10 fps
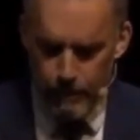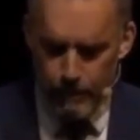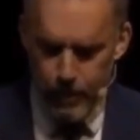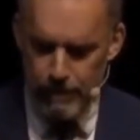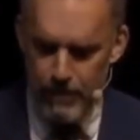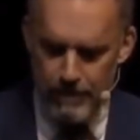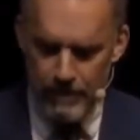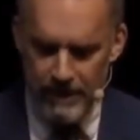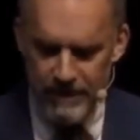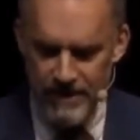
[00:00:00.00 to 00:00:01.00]
put
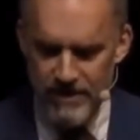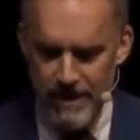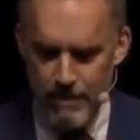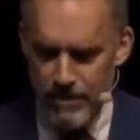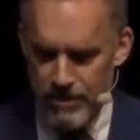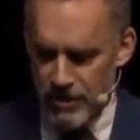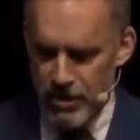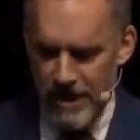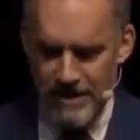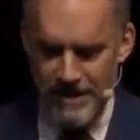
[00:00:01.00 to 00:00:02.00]
people in the same
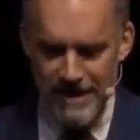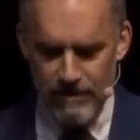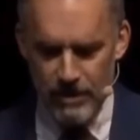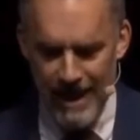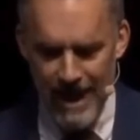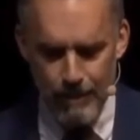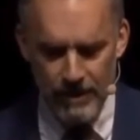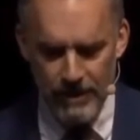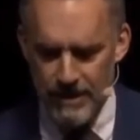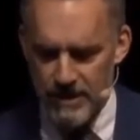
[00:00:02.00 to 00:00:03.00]
position as the evil
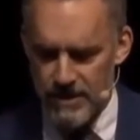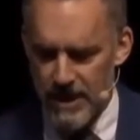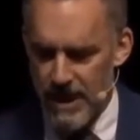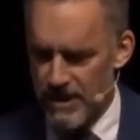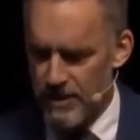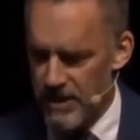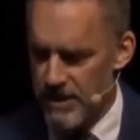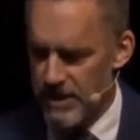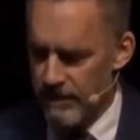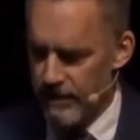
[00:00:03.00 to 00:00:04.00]
capitalists,
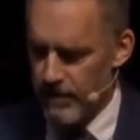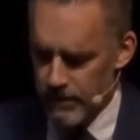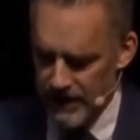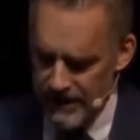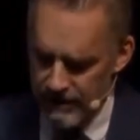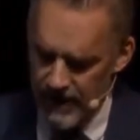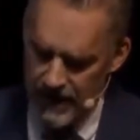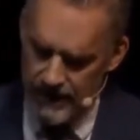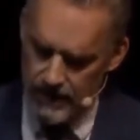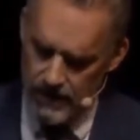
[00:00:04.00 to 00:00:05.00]
especially if you believe
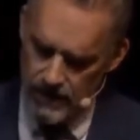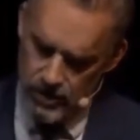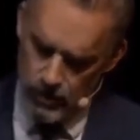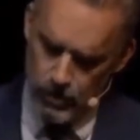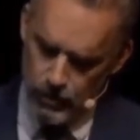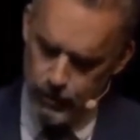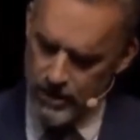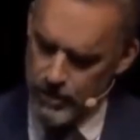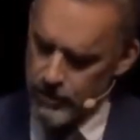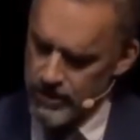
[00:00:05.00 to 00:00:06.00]
that social
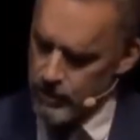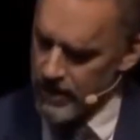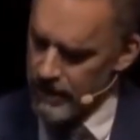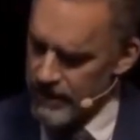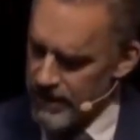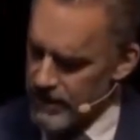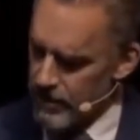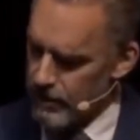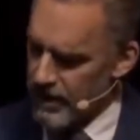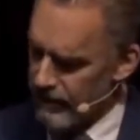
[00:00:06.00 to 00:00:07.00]
pressure is one of the
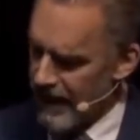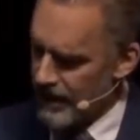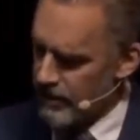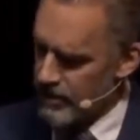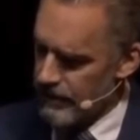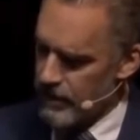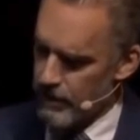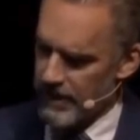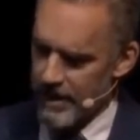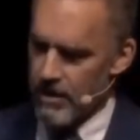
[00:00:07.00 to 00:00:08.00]
determining factors of
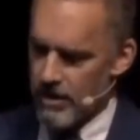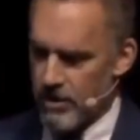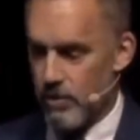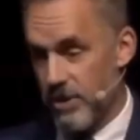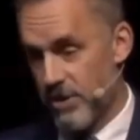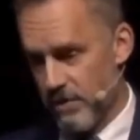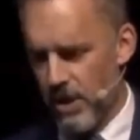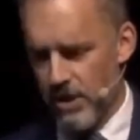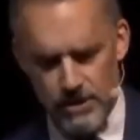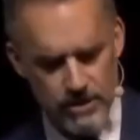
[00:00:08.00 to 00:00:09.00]
human character, which the
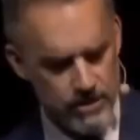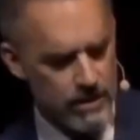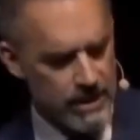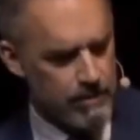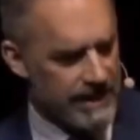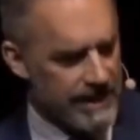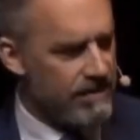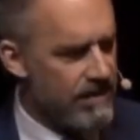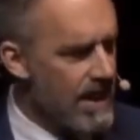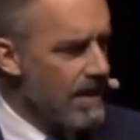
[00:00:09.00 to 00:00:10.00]
Marxists certainly
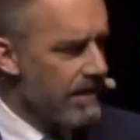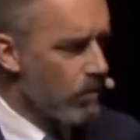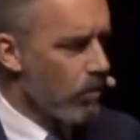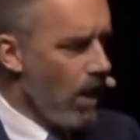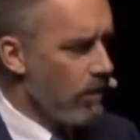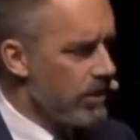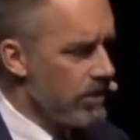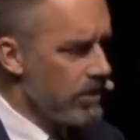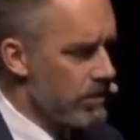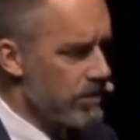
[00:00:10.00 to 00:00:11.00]
believe, then why
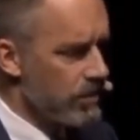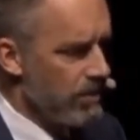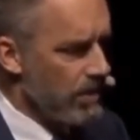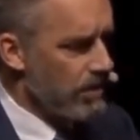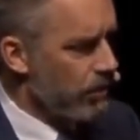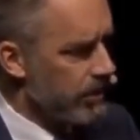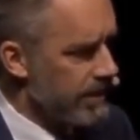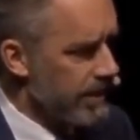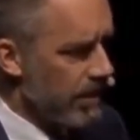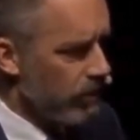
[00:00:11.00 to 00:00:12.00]
wouldn't you assume that the
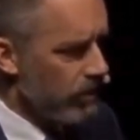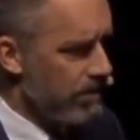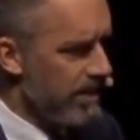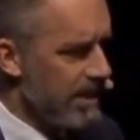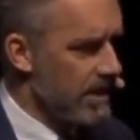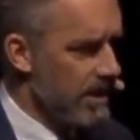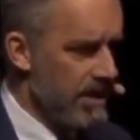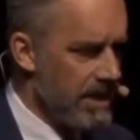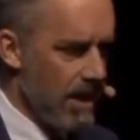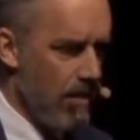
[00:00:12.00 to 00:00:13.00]
proletariat would immediately
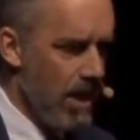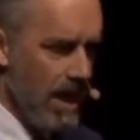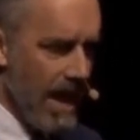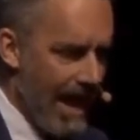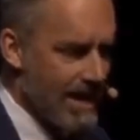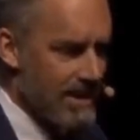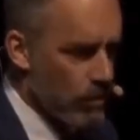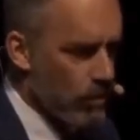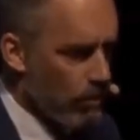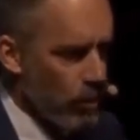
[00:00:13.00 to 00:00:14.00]
become as
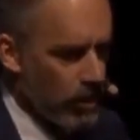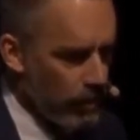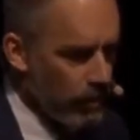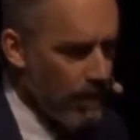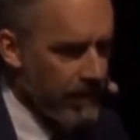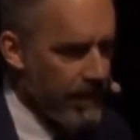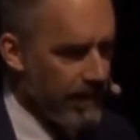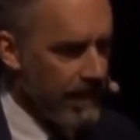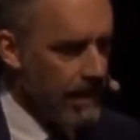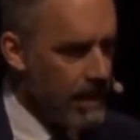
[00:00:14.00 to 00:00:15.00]
or more corrupt than
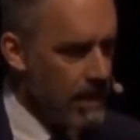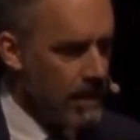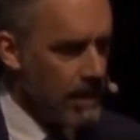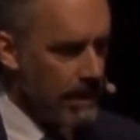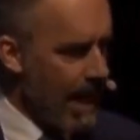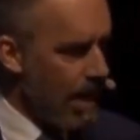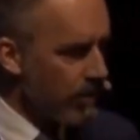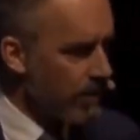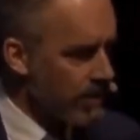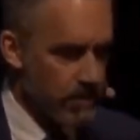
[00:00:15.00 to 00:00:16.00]
the
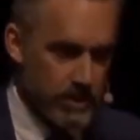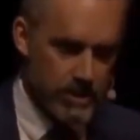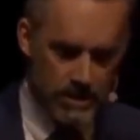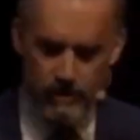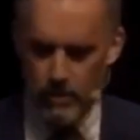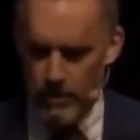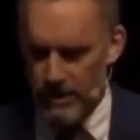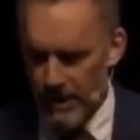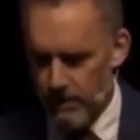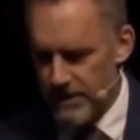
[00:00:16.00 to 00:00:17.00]
capitalists, which is, of course,
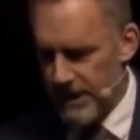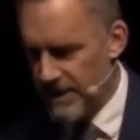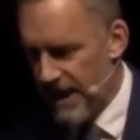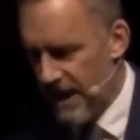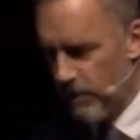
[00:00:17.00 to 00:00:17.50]
I would say exactly